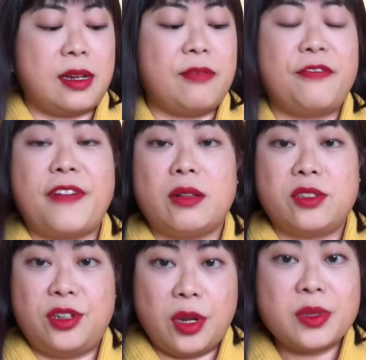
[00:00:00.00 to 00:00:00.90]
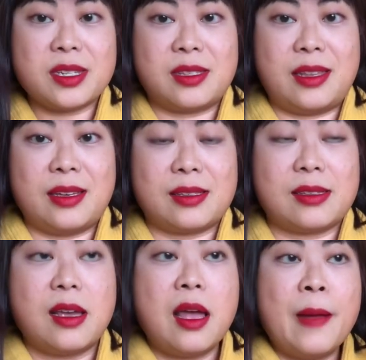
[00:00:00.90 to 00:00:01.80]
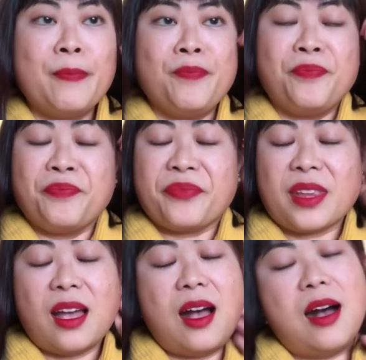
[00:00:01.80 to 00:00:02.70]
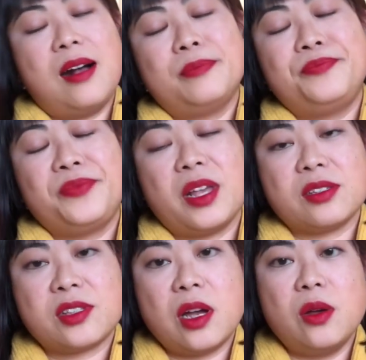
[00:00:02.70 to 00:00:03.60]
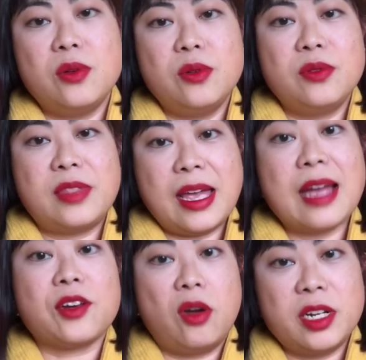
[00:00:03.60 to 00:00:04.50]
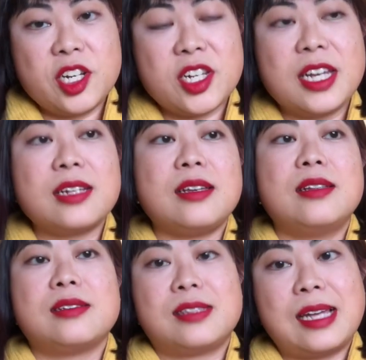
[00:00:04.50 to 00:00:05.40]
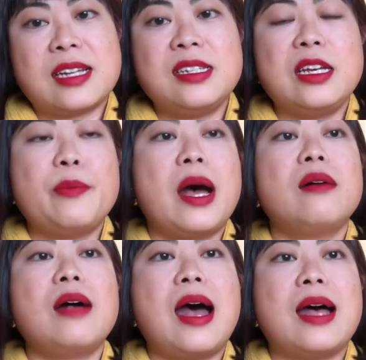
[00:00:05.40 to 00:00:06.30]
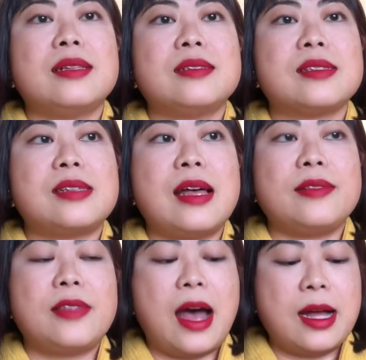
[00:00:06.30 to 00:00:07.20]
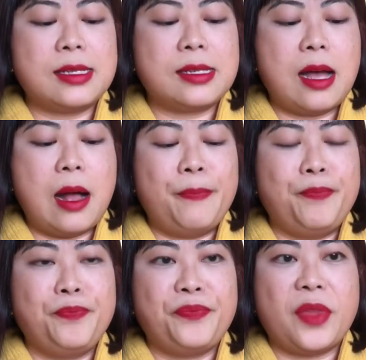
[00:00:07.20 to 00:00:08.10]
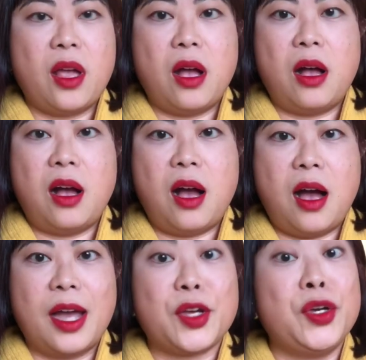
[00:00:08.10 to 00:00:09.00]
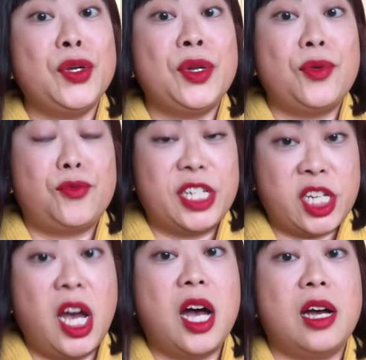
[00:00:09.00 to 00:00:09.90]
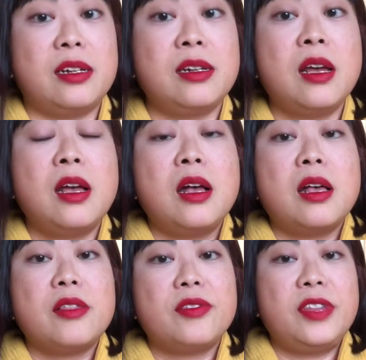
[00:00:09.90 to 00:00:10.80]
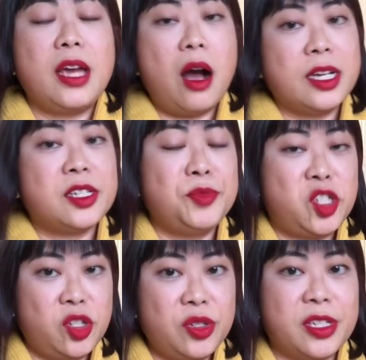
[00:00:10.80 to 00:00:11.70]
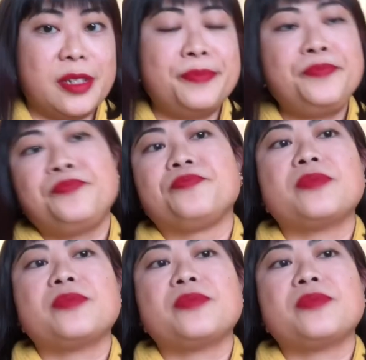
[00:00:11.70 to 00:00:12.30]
it and failed to notice this. So they acknowledged it in a second email and said that I could return the item to them,